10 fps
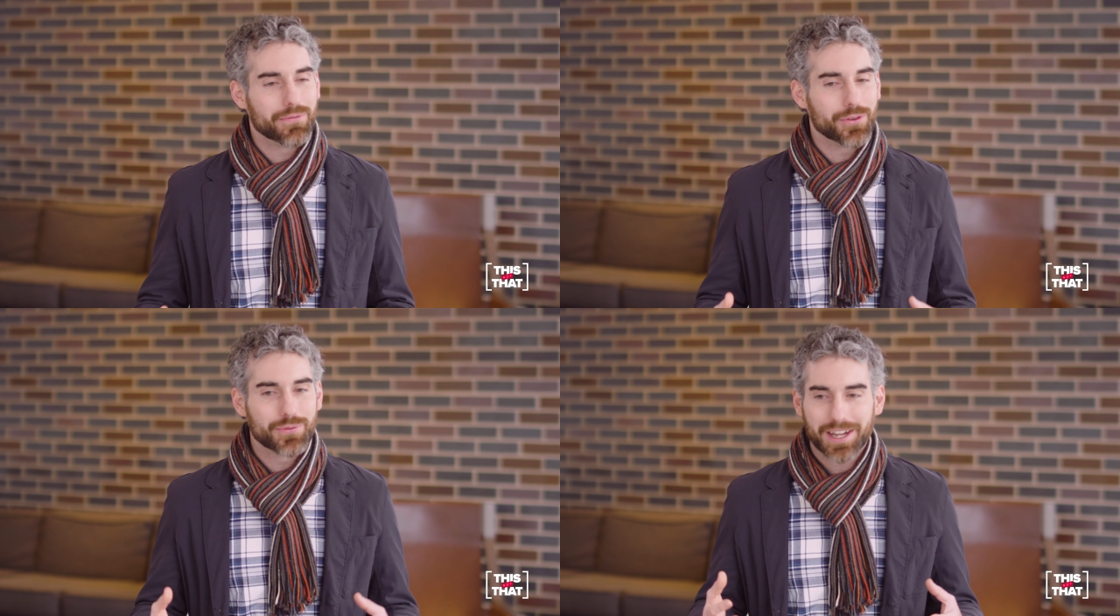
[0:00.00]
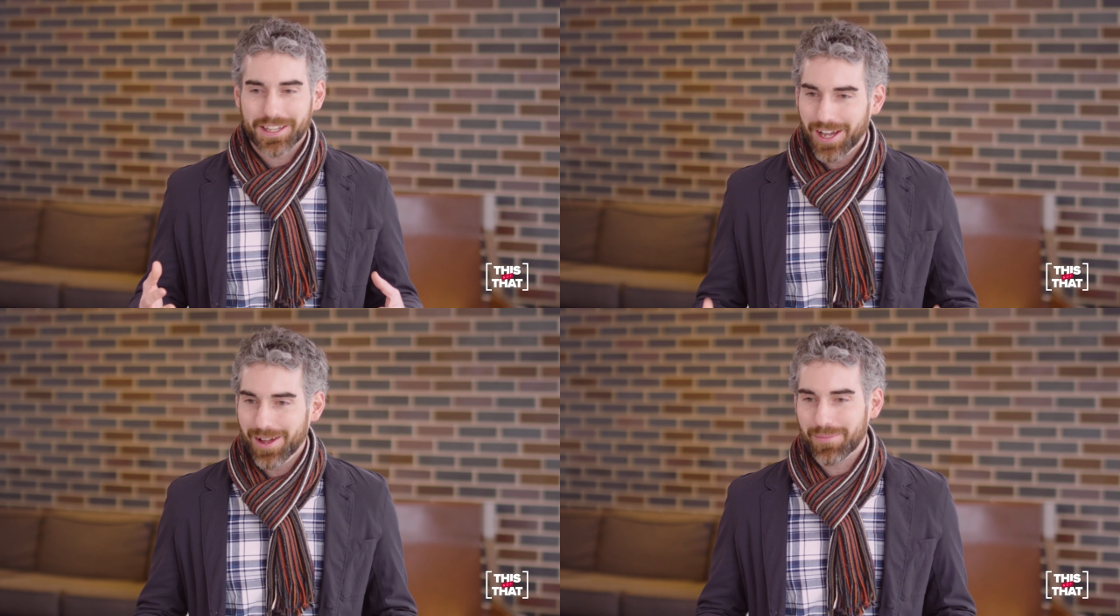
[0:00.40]
If you've
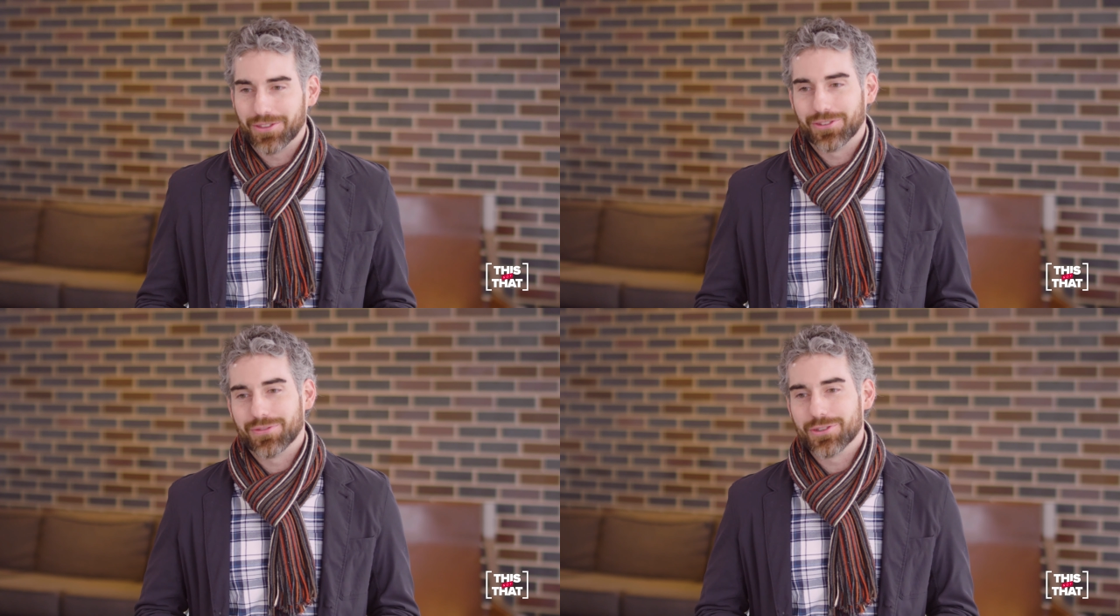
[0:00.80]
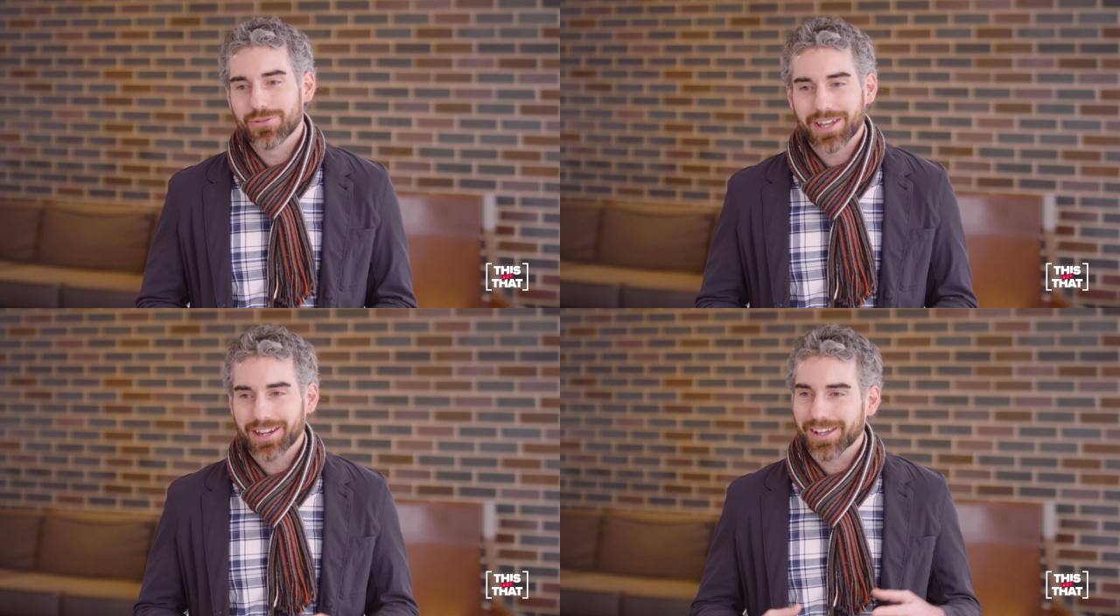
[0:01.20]
got comments, if
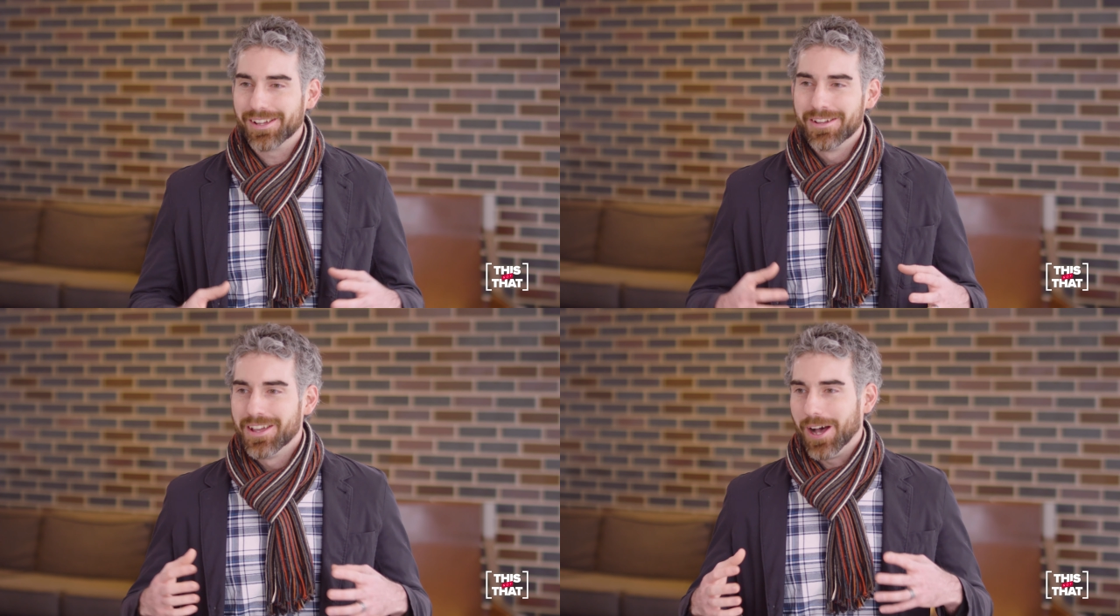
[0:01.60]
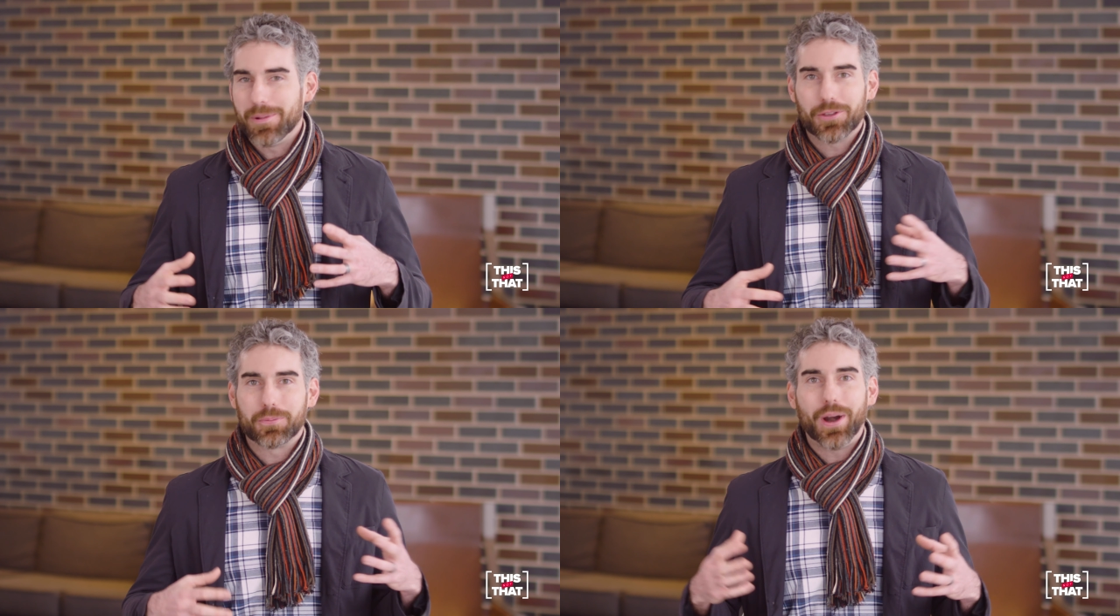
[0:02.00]
you've got a
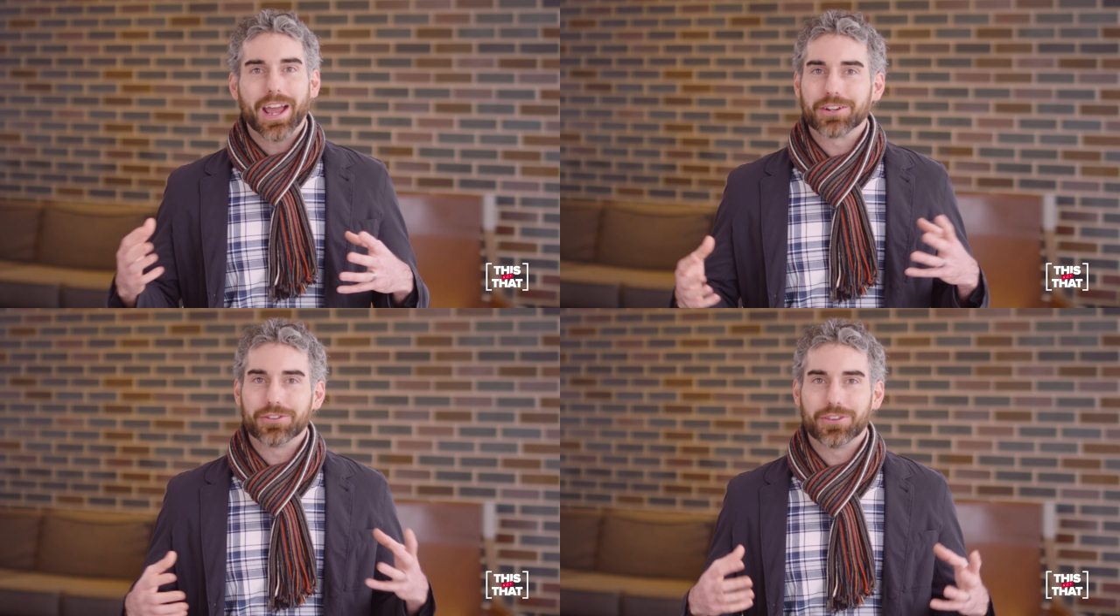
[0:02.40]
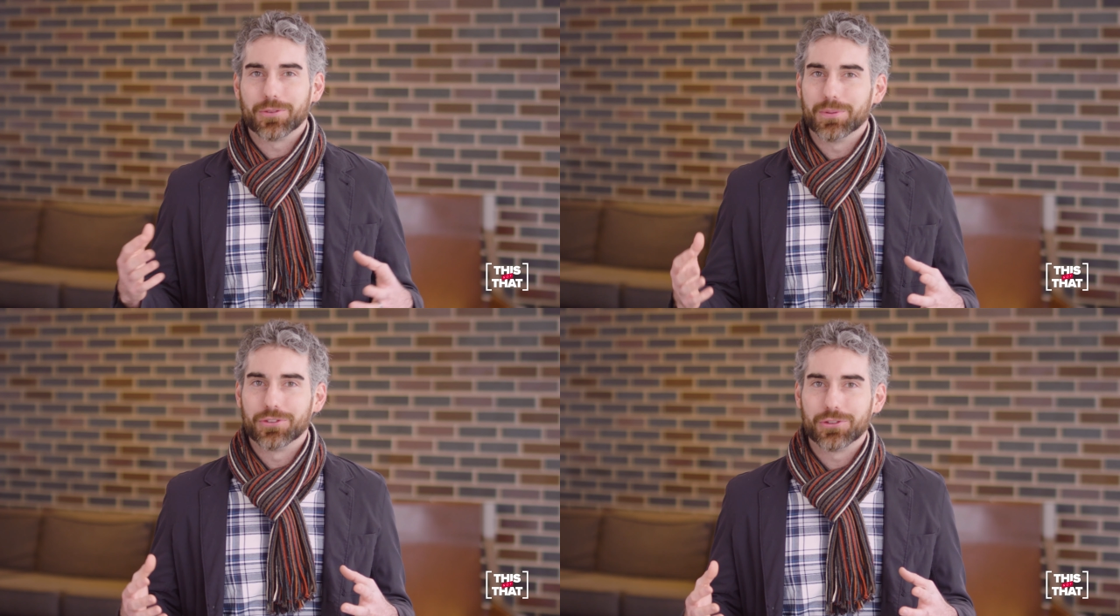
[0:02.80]
best practice
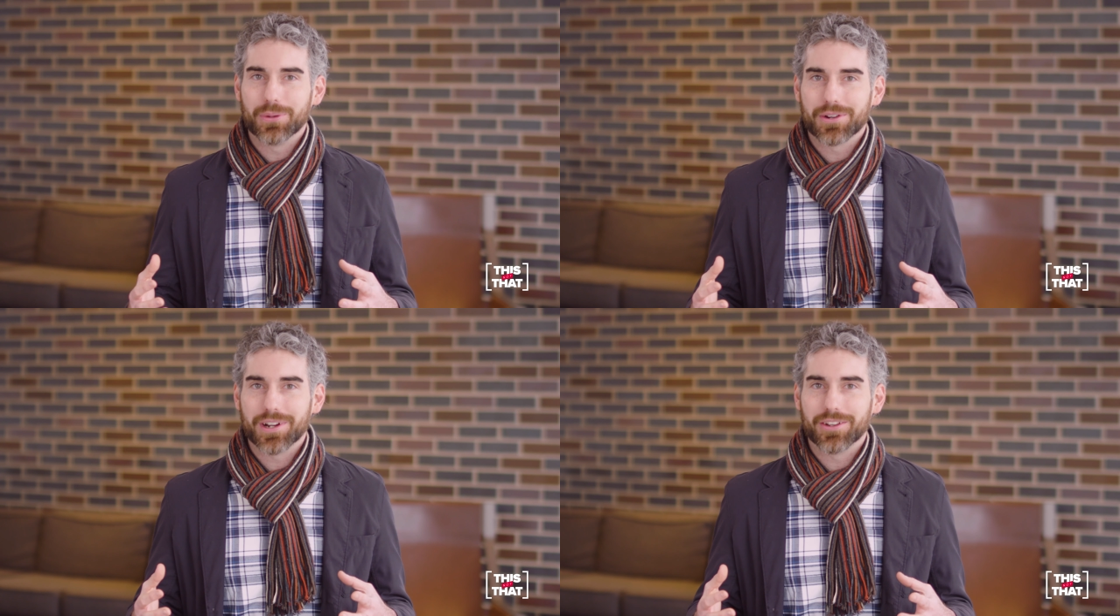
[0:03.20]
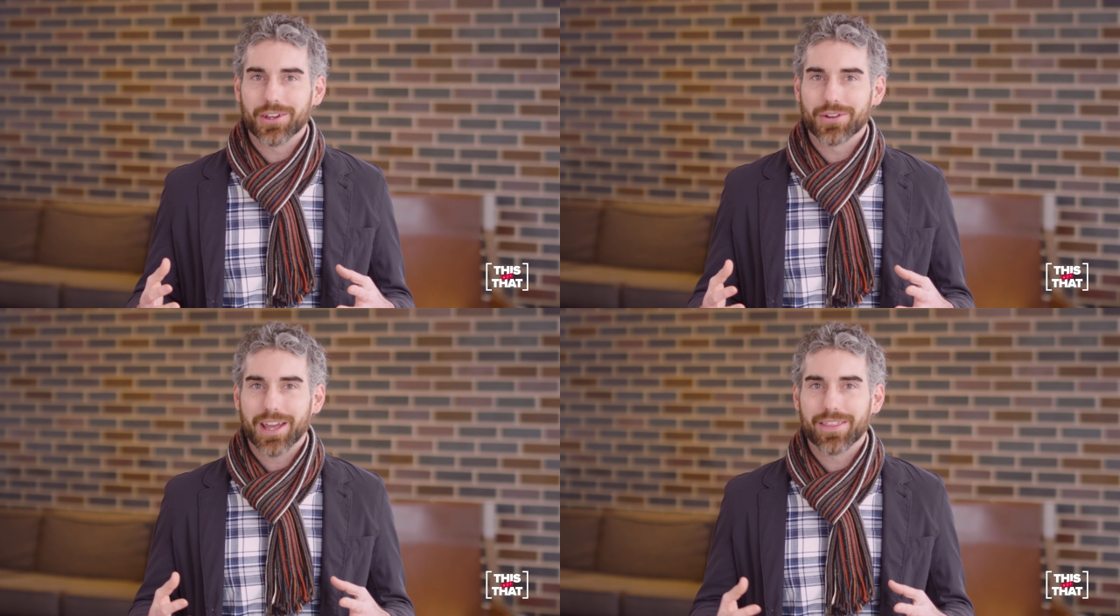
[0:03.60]
that's been stewing around
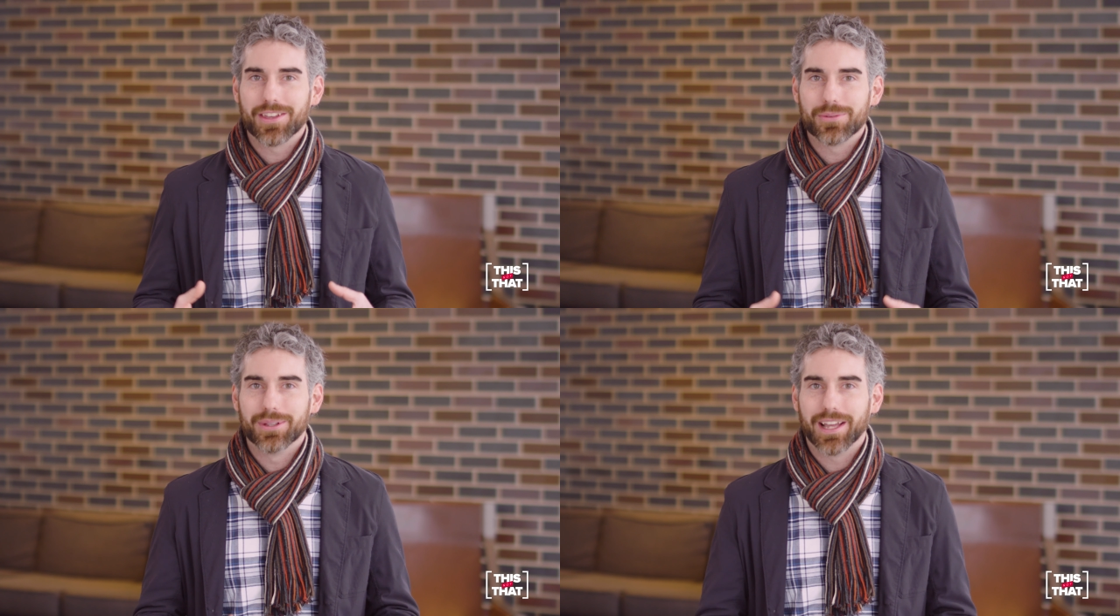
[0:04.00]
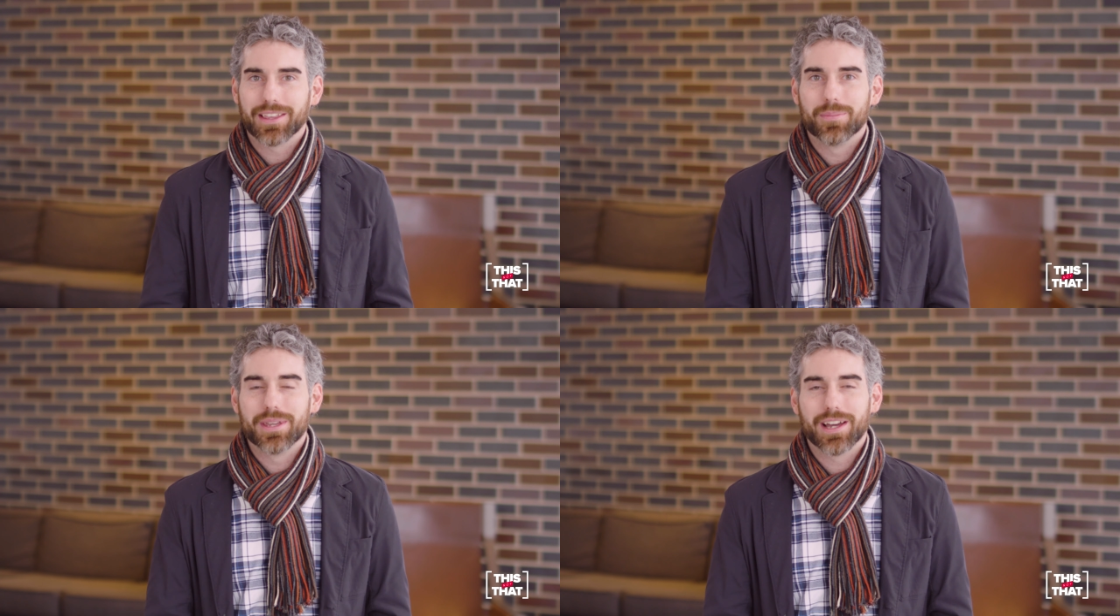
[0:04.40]
in your head that you would
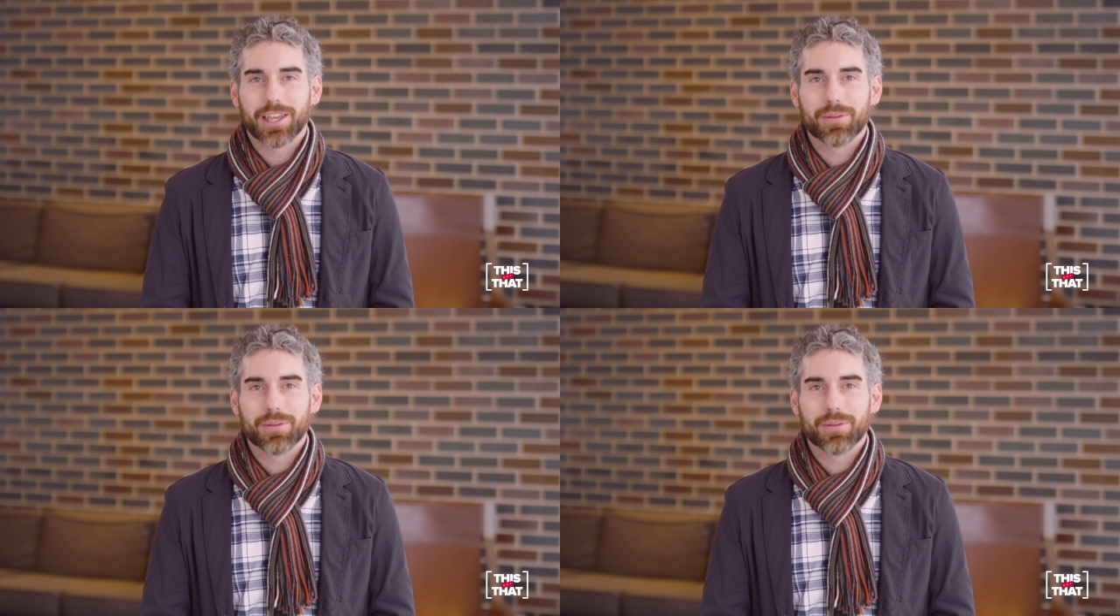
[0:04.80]
like the BI